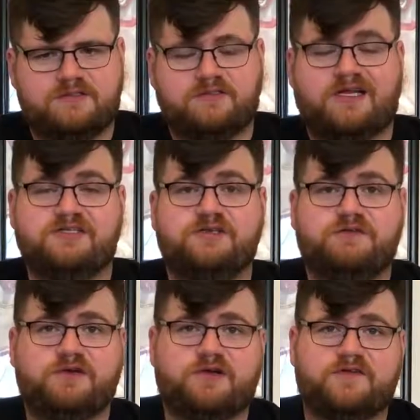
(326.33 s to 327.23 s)
So not sure
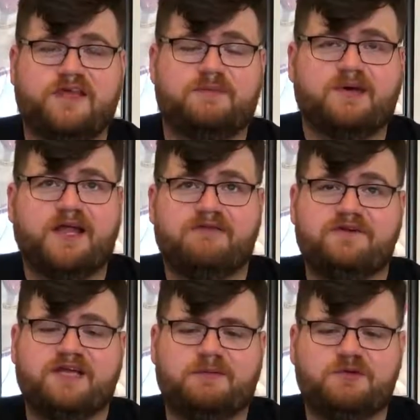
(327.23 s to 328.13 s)
if you heard that, but
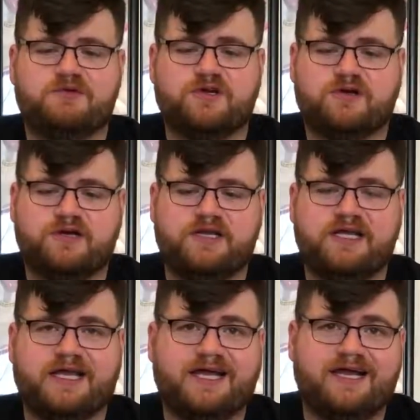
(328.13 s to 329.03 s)
every time you turn
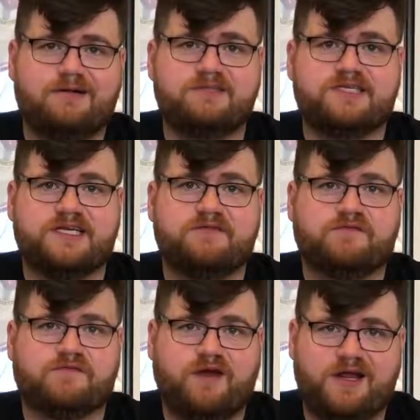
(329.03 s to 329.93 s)
it, it counts in
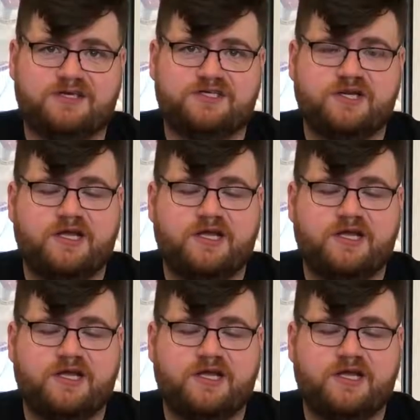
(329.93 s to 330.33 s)
French.